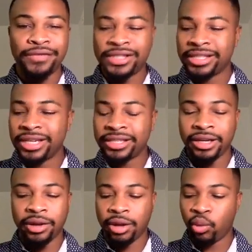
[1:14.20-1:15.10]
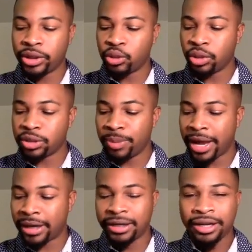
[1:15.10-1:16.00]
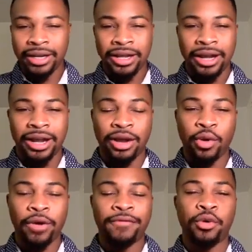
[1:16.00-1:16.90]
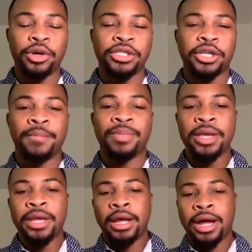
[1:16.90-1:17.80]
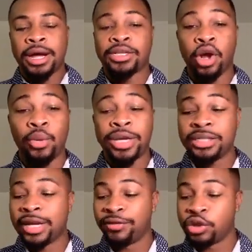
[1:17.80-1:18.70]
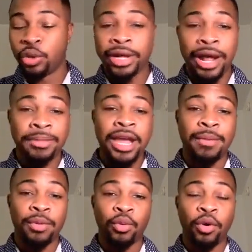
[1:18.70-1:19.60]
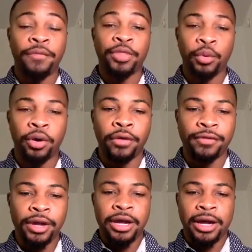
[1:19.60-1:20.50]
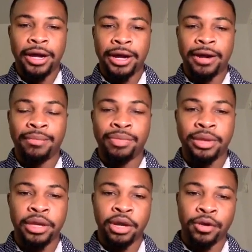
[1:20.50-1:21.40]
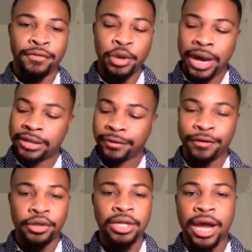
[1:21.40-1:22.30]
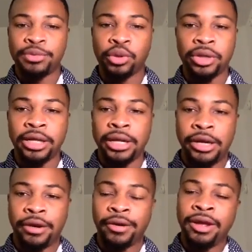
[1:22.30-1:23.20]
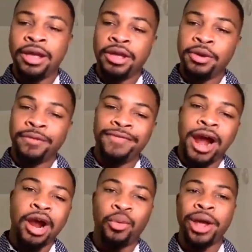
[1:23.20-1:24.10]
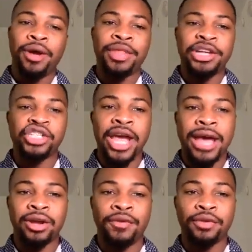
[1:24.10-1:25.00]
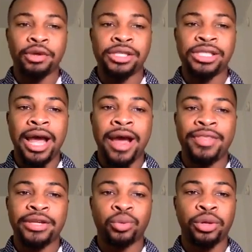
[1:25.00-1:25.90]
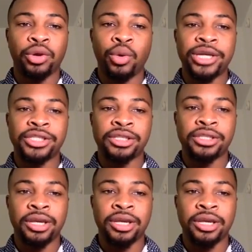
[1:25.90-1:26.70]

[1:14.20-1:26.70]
season and what to expect going forward. So, as always, thanks for joining. I'm Cameron Wolfe, the Wolf. If you guys are first time joining in here, you can fire away on that chat over on the side. That's where the questions